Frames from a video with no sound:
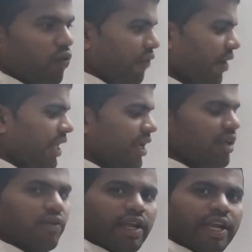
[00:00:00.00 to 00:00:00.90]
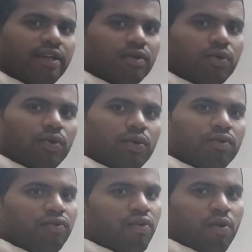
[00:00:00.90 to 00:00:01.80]
Query you will get 2
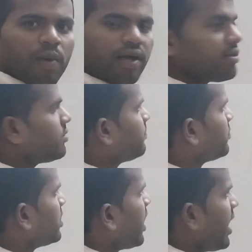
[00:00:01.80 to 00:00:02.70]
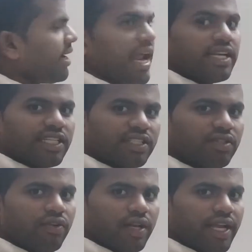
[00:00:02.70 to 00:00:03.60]
to 4 marks, and
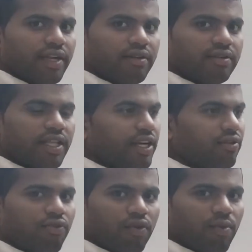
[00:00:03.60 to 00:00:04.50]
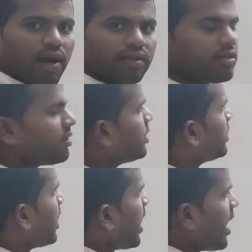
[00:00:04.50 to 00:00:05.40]
transaction you will get 3 to 4 marks,
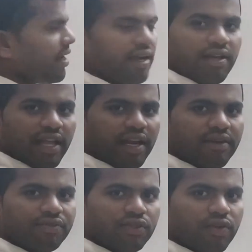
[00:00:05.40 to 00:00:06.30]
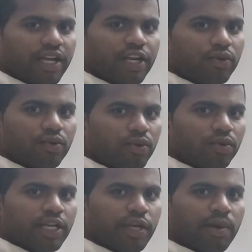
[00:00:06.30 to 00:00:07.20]
and NFs you will get 2
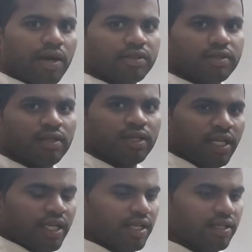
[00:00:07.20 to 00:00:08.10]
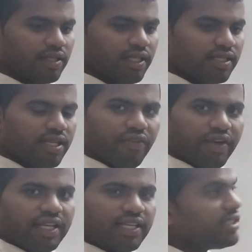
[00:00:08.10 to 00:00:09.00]
to 3 marks. These are
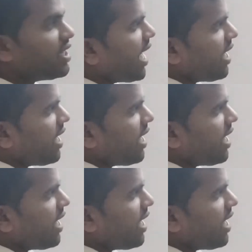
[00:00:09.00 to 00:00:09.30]
very easy.